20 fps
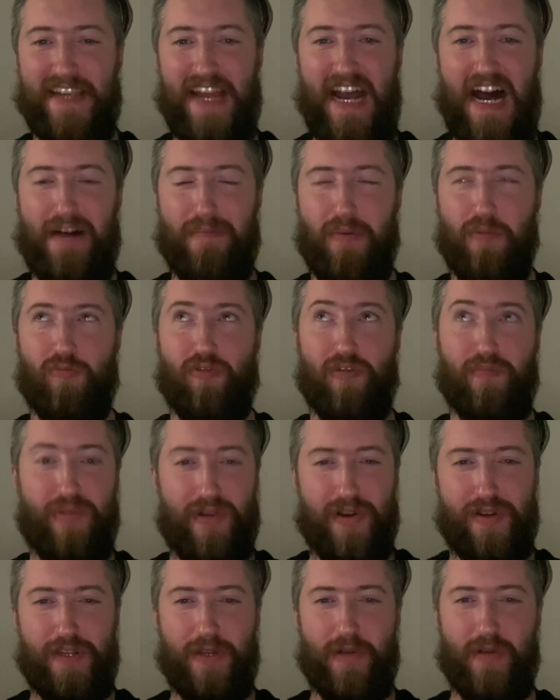album were
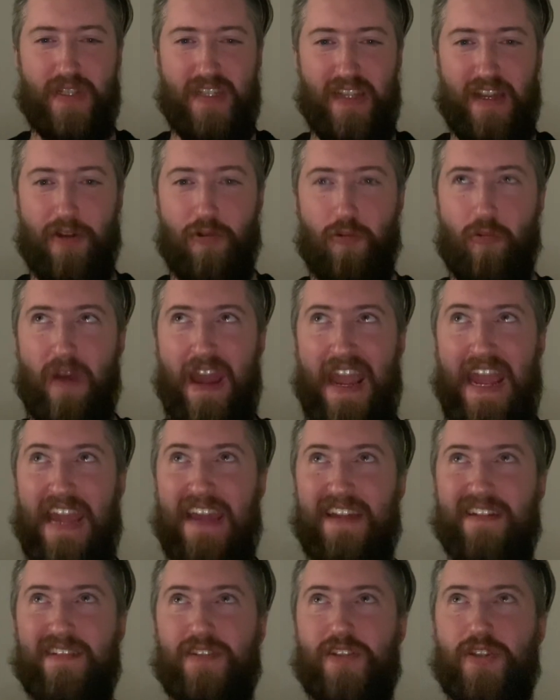produced in a
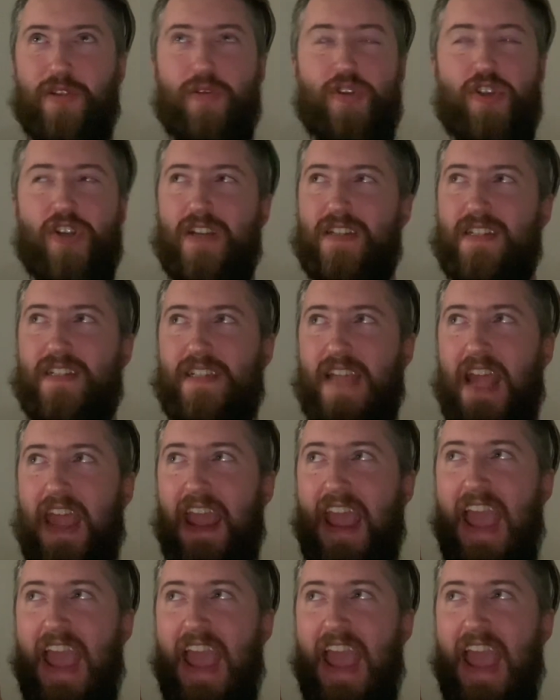way to just say,